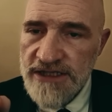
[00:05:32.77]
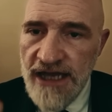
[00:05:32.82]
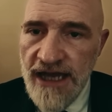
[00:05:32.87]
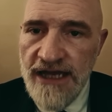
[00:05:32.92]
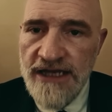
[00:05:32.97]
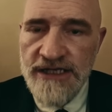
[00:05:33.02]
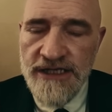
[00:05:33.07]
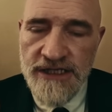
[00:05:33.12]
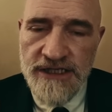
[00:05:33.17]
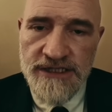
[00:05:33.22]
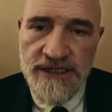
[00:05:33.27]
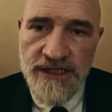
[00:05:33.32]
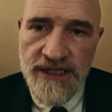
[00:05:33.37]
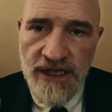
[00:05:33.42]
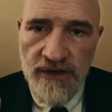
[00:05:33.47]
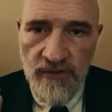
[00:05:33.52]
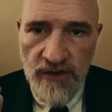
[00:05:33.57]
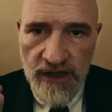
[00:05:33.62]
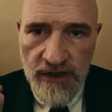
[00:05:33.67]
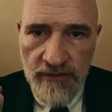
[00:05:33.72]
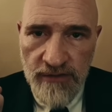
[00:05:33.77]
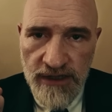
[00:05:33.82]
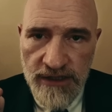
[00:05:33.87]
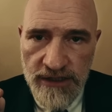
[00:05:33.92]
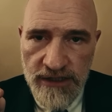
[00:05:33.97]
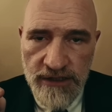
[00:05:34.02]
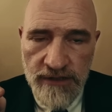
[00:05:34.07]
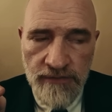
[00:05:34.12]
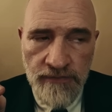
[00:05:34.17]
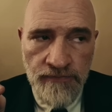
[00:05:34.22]
tactics that they
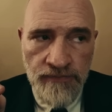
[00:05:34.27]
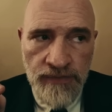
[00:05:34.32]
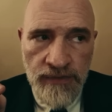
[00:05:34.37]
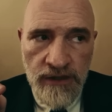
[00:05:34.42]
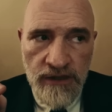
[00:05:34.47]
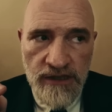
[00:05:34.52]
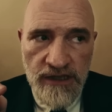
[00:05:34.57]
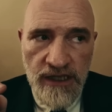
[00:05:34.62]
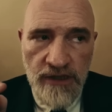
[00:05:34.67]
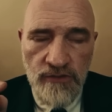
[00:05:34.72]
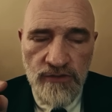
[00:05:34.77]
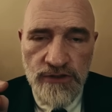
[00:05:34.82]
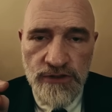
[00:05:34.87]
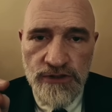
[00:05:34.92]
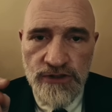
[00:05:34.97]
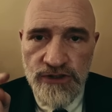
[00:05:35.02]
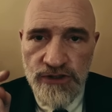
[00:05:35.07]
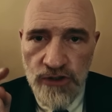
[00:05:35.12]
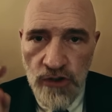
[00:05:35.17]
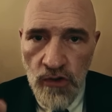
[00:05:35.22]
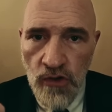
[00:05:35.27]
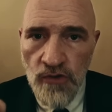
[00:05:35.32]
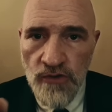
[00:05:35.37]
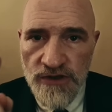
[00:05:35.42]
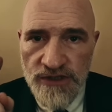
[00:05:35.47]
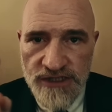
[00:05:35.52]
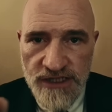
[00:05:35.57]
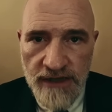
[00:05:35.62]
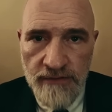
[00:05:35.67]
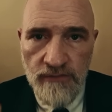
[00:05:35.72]
recommended, that so
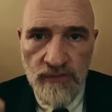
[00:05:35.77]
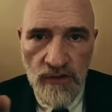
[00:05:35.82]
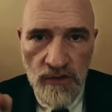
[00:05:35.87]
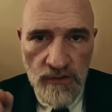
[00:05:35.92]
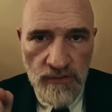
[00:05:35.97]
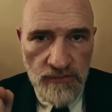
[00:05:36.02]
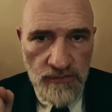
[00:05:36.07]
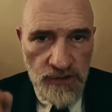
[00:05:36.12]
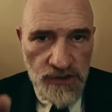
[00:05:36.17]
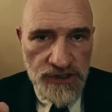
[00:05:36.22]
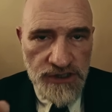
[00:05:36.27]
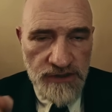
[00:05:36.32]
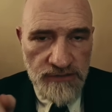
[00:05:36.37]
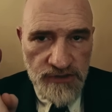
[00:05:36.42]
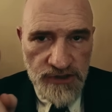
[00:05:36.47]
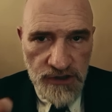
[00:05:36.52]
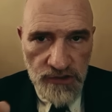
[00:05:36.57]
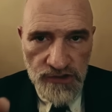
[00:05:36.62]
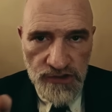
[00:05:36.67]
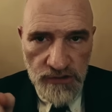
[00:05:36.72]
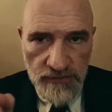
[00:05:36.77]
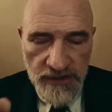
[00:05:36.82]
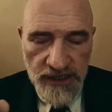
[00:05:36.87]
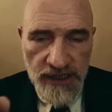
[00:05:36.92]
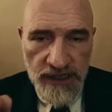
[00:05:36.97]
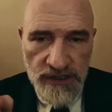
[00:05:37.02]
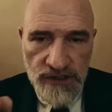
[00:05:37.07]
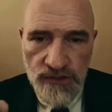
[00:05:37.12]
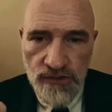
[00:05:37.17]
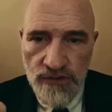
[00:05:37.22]
resemble Muslim social
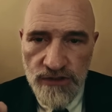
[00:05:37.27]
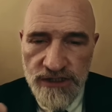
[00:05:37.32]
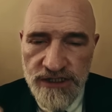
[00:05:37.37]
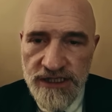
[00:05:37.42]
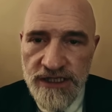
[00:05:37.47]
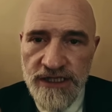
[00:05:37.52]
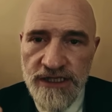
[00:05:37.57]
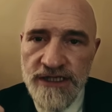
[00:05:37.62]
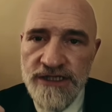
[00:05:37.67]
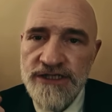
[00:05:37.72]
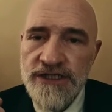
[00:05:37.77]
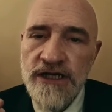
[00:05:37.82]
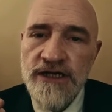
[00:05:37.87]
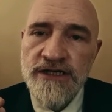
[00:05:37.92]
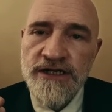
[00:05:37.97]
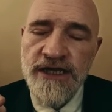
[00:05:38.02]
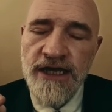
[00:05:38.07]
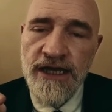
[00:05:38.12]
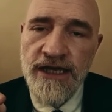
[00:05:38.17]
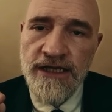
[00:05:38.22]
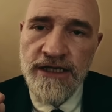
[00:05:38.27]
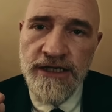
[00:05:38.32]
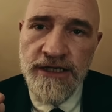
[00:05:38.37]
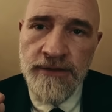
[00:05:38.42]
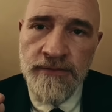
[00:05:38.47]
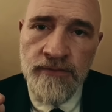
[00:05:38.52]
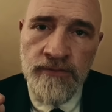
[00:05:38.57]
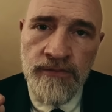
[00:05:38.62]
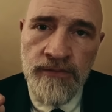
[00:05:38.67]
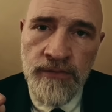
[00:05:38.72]
media to a T, it's
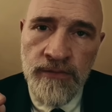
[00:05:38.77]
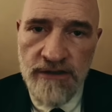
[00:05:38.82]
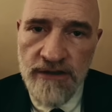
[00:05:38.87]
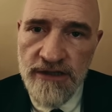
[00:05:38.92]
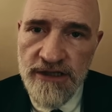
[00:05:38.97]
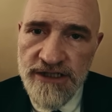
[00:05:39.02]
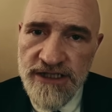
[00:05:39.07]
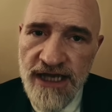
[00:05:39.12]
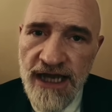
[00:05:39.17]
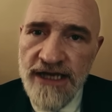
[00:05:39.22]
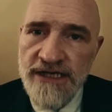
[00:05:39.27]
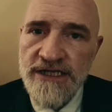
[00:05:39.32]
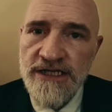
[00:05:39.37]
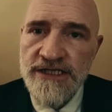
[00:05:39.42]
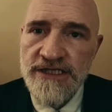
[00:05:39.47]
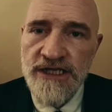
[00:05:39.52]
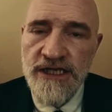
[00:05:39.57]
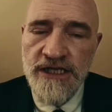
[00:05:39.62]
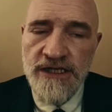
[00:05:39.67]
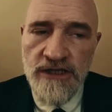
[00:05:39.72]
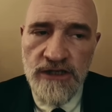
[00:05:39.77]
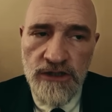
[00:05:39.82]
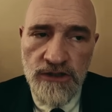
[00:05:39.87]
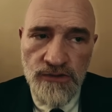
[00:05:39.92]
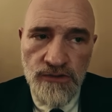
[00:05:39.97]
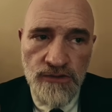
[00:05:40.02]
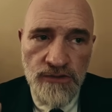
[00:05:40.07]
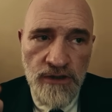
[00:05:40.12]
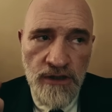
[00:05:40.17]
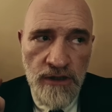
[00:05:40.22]
uncanny. The tactics
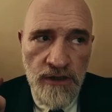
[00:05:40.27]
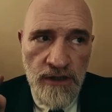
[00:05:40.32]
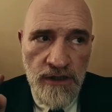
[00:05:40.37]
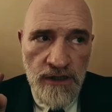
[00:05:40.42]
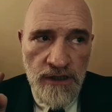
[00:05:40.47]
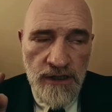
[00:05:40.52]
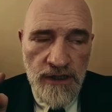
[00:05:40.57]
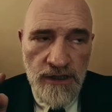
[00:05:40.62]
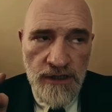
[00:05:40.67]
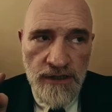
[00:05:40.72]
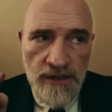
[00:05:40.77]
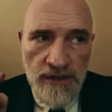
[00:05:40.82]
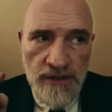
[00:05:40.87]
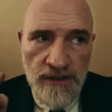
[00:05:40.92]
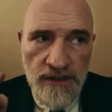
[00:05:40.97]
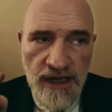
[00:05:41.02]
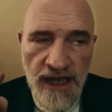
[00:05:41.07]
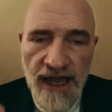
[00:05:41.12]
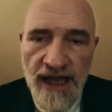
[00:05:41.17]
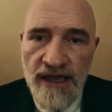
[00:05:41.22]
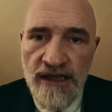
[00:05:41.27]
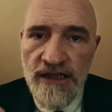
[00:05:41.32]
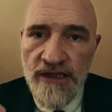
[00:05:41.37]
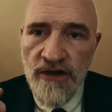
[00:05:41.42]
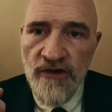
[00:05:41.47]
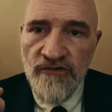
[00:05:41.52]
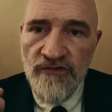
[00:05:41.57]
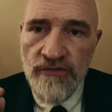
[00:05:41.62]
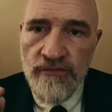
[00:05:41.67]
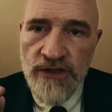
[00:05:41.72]
include
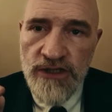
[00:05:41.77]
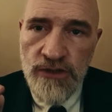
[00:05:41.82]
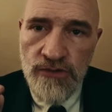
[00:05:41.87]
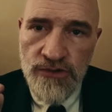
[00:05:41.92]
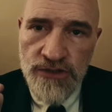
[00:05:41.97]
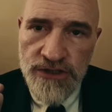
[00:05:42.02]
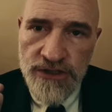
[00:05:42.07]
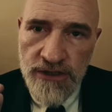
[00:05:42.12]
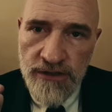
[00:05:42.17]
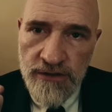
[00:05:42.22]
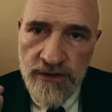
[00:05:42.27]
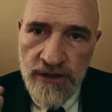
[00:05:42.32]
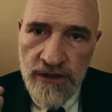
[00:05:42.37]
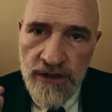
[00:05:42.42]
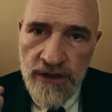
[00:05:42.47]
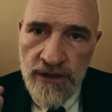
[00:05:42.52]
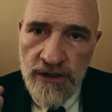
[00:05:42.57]
haggling over minutia,